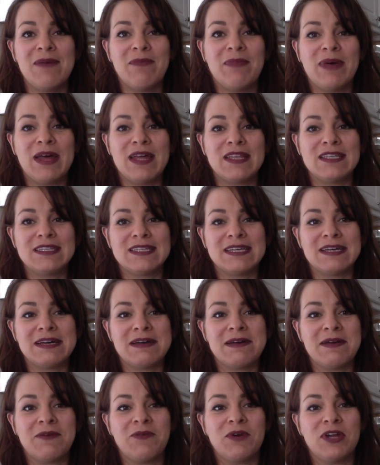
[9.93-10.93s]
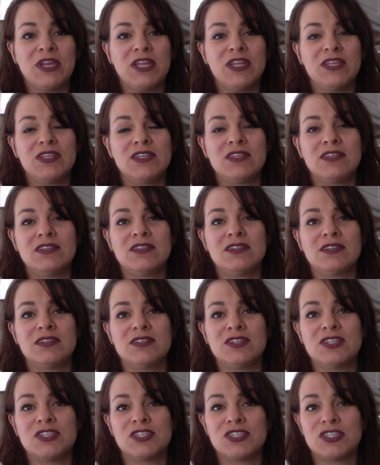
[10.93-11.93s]
But I wanted to
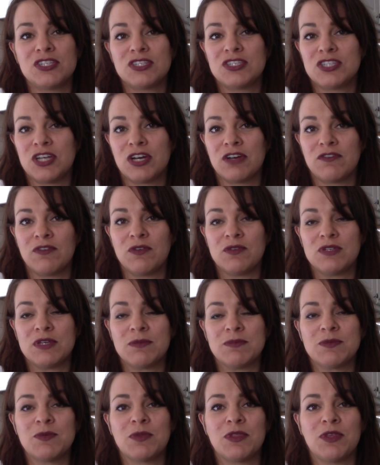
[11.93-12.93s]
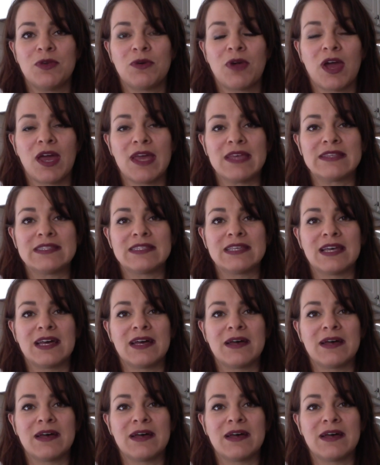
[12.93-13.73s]
just share a few tips with you guys.